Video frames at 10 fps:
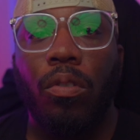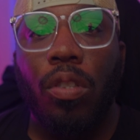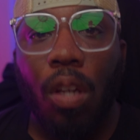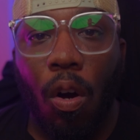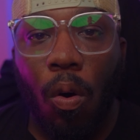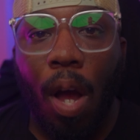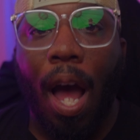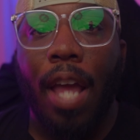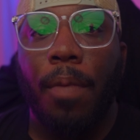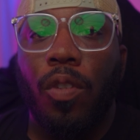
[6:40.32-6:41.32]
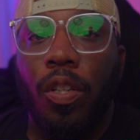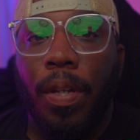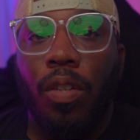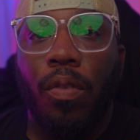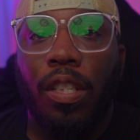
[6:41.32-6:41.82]
So I am going to
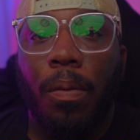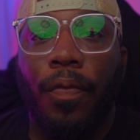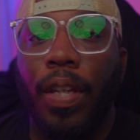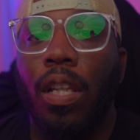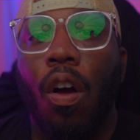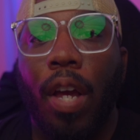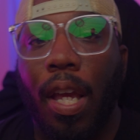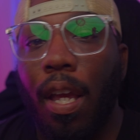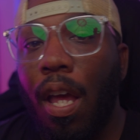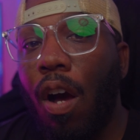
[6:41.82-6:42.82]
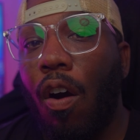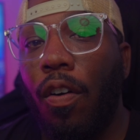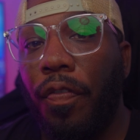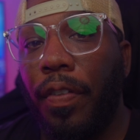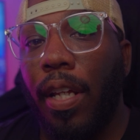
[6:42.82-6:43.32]
be doing some vlogging.
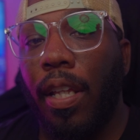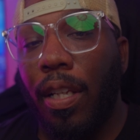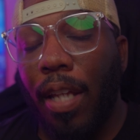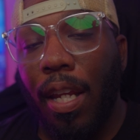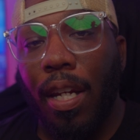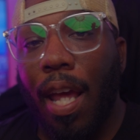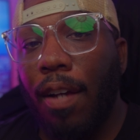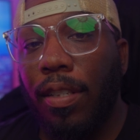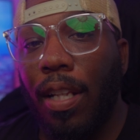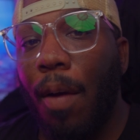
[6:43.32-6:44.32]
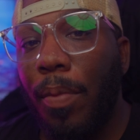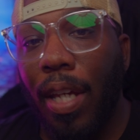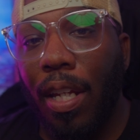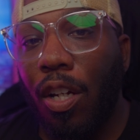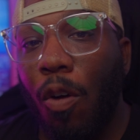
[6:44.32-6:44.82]
Hopefully the lady of the house allowed me to
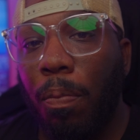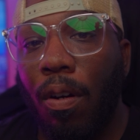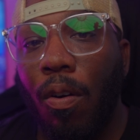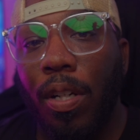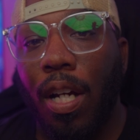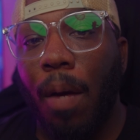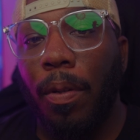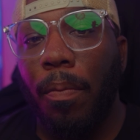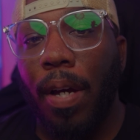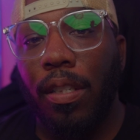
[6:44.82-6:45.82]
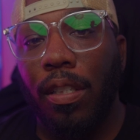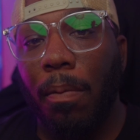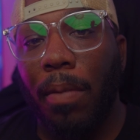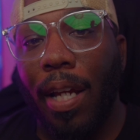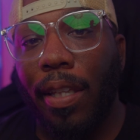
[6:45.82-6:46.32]
get a GoPro in a couple of months or
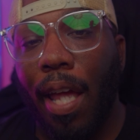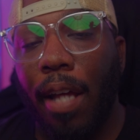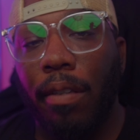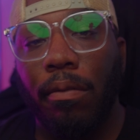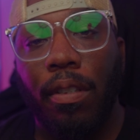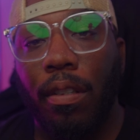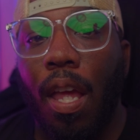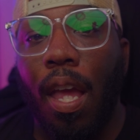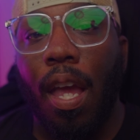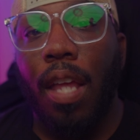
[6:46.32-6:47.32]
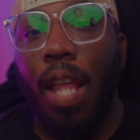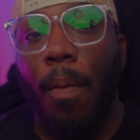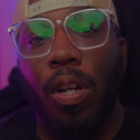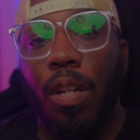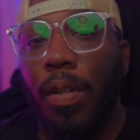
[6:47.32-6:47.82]
something like that. And
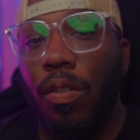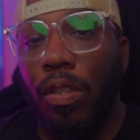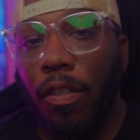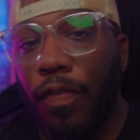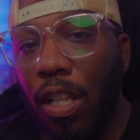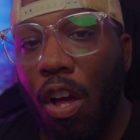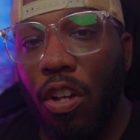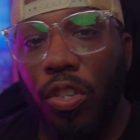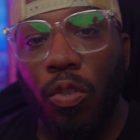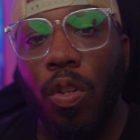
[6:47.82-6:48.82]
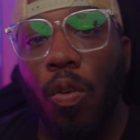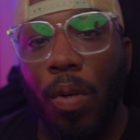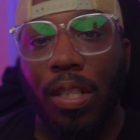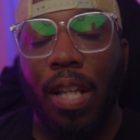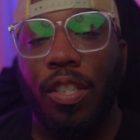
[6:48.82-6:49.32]
I'm going to be doing some vlogging, showing you
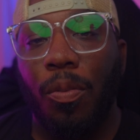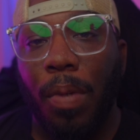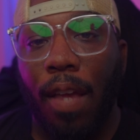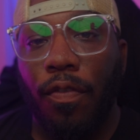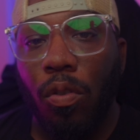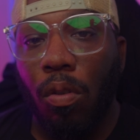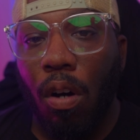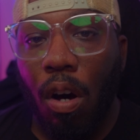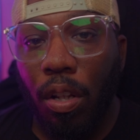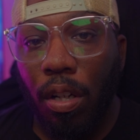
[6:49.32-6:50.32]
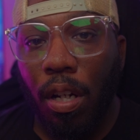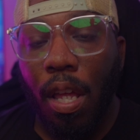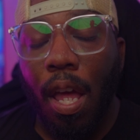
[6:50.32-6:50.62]
what it's like to be a fuel hauler.